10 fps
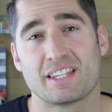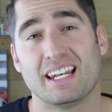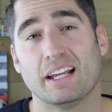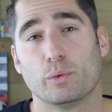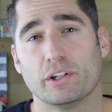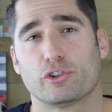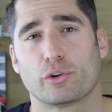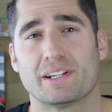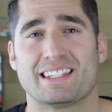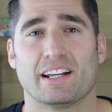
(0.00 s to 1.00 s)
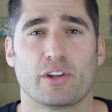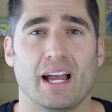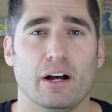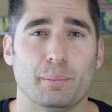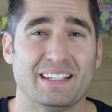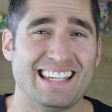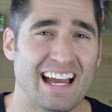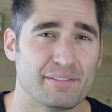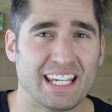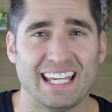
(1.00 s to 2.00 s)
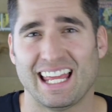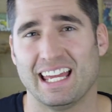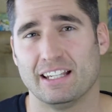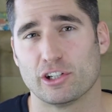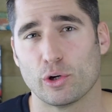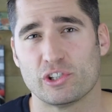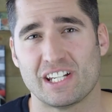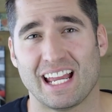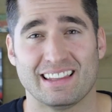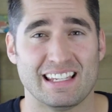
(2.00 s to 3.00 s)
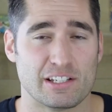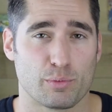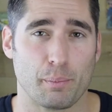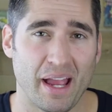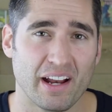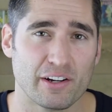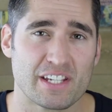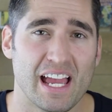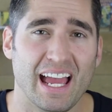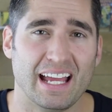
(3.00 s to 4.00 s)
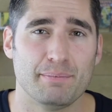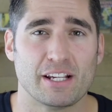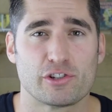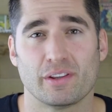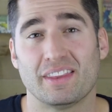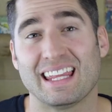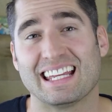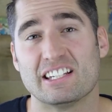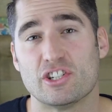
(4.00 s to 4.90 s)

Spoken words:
then a realtor is there to help navigate and negotiate these repairs and make sure that they get